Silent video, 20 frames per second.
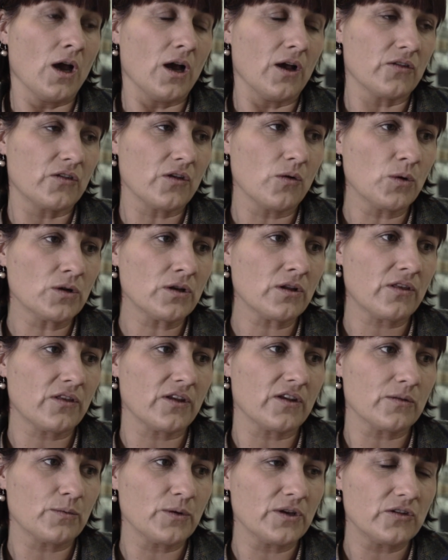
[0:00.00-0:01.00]
And so one of the
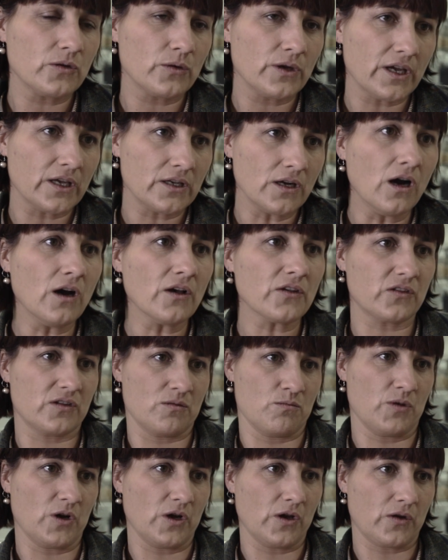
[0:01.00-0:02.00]
things we're doing in our
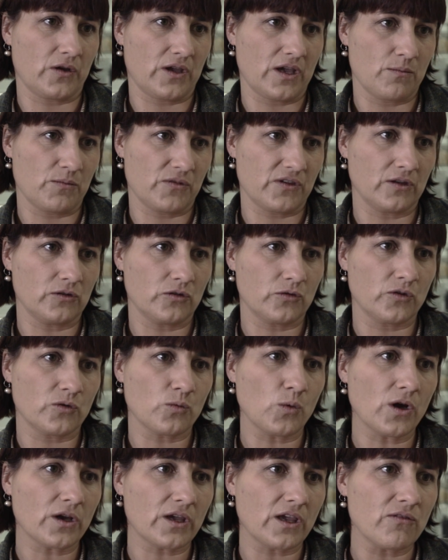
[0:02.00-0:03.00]
Symbiochem Centre
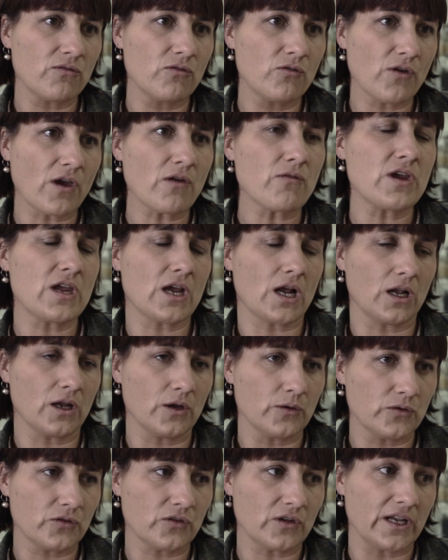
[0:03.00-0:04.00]
is working very
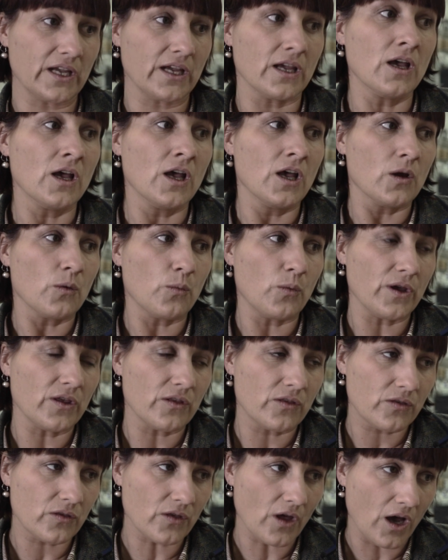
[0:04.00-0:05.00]
closely
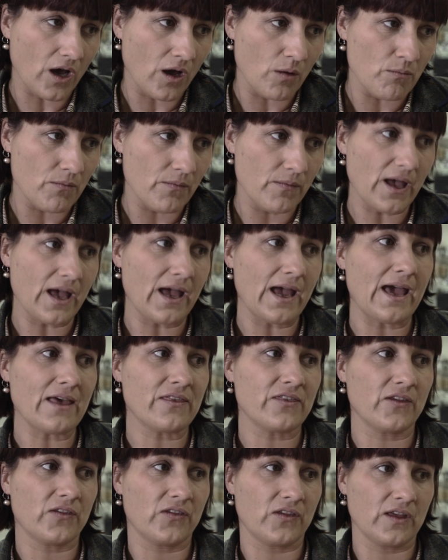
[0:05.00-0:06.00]
with
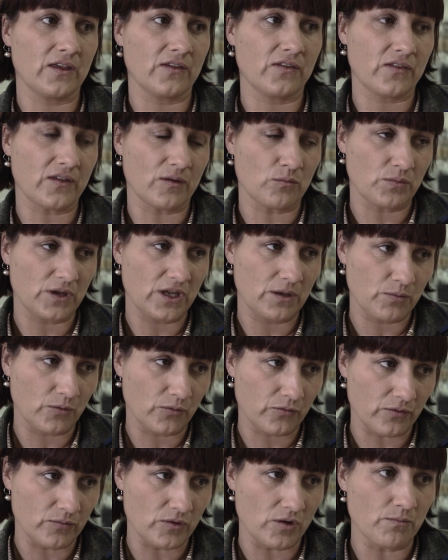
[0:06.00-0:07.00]
ethicists and
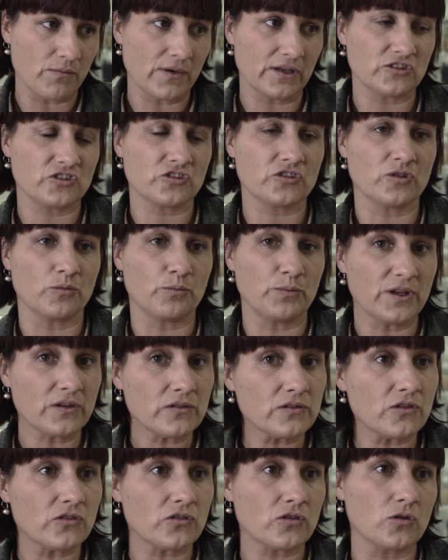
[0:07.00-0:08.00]
people from the Manchester
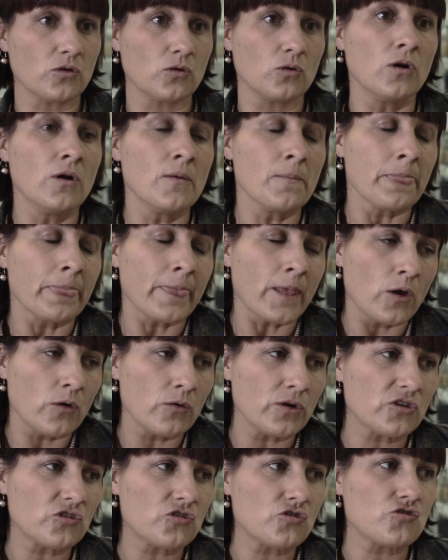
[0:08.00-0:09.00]
Business School
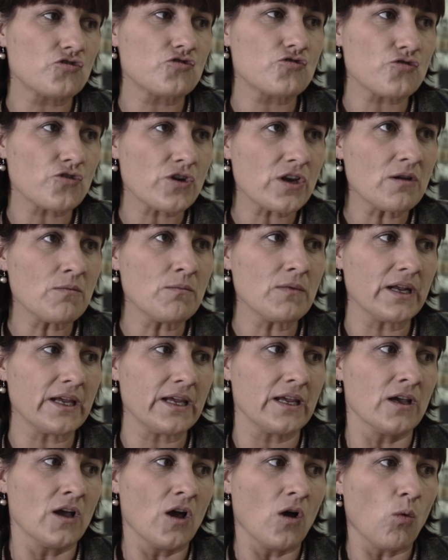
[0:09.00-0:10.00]
who are
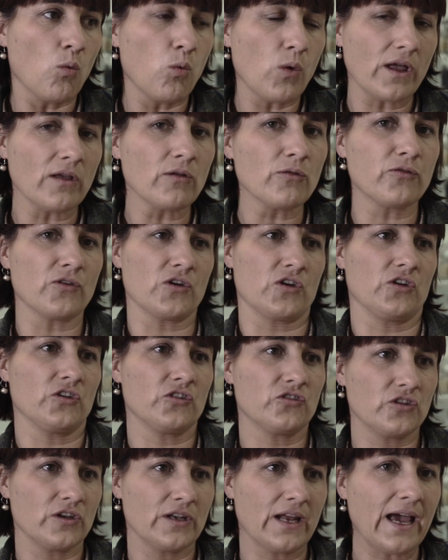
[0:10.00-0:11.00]
extremely
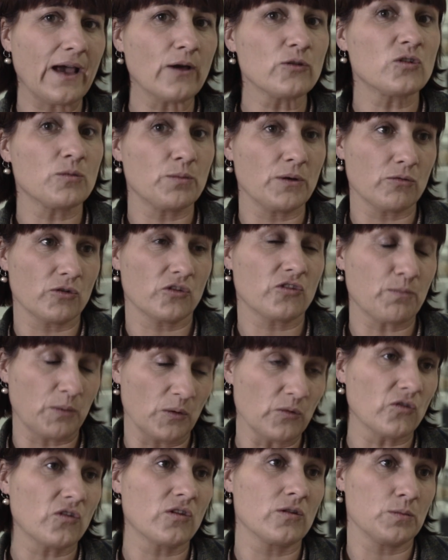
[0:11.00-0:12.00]
well-versed in how to be
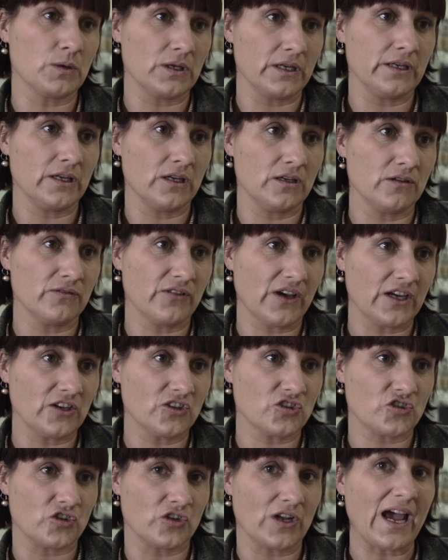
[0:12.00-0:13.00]
responsible in
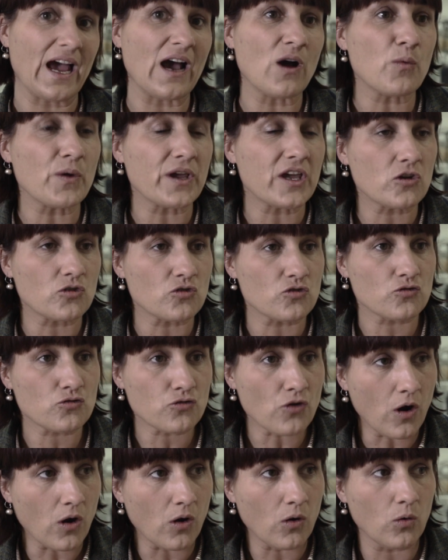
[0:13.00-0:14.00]
innovation, how we
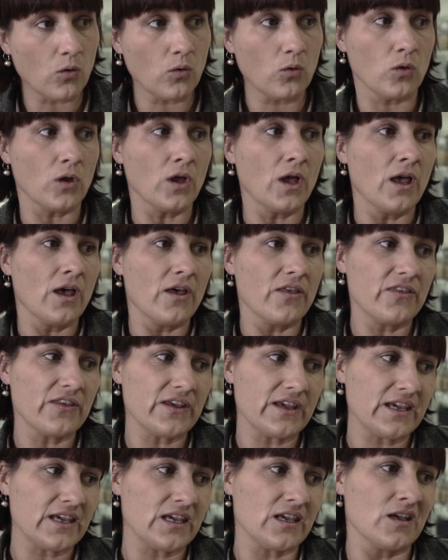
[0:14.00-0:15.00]
control
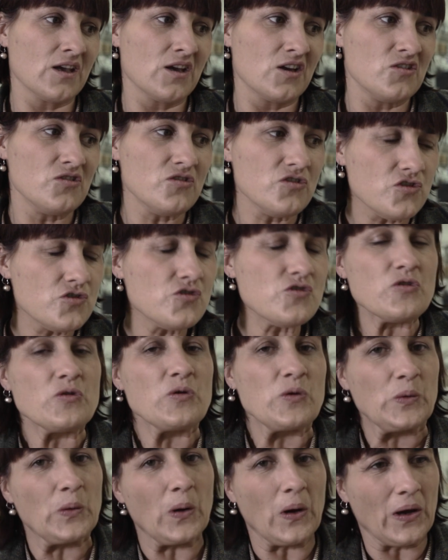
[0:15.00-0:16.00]
the
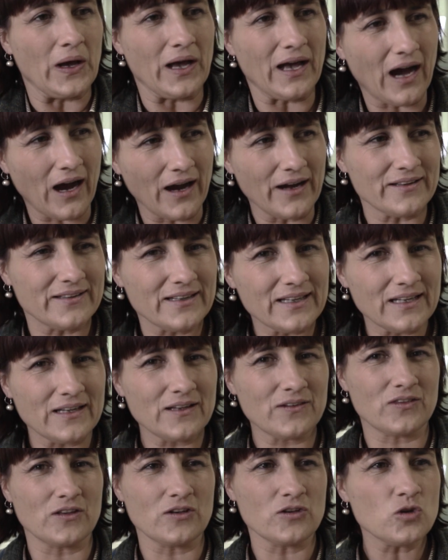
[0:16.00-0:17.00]
new
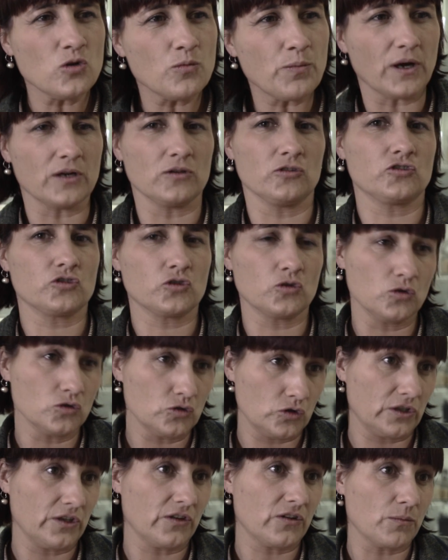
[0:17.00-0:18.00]
ideas, the new biological
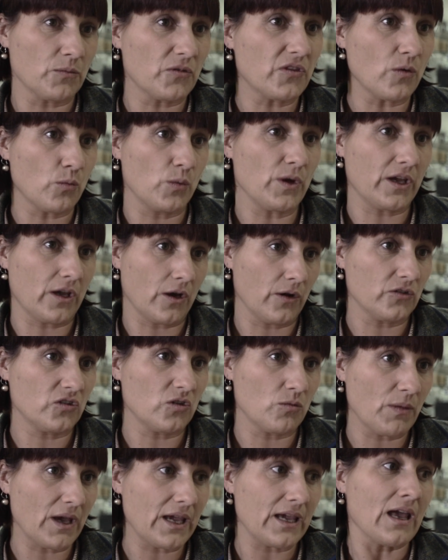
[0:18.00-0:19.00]
organisms that we're going
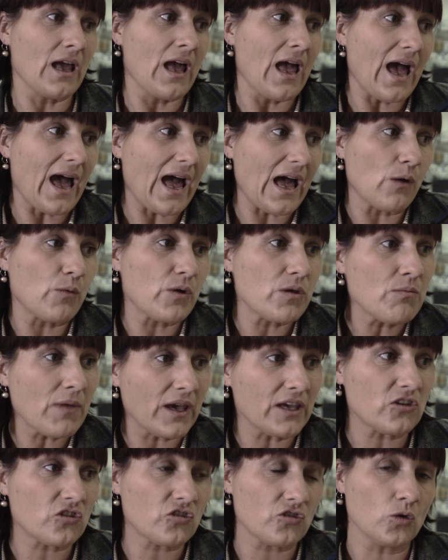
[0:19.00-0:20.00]
to make, how we
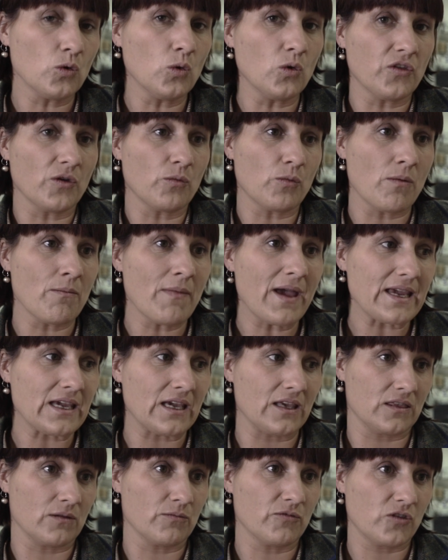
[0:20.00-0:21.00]
make sure that we're
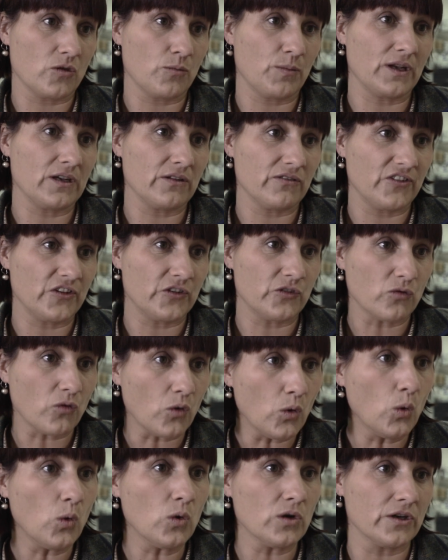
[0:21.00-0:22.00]
making them for the benefit of
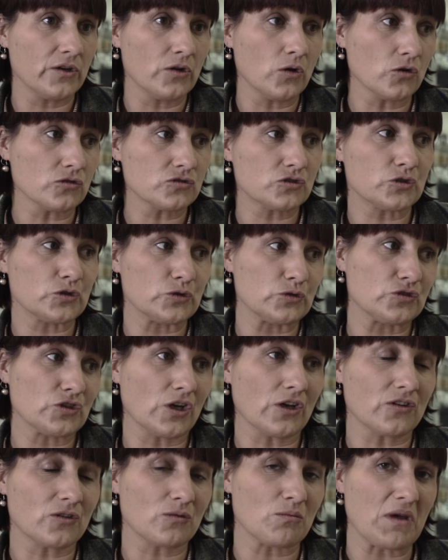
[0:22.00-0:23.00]
all and not to
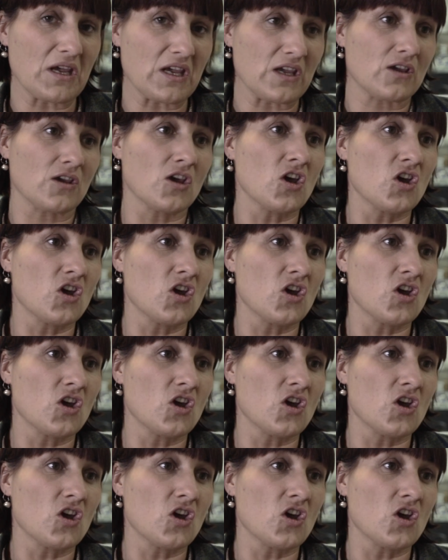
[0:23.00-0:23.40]
just make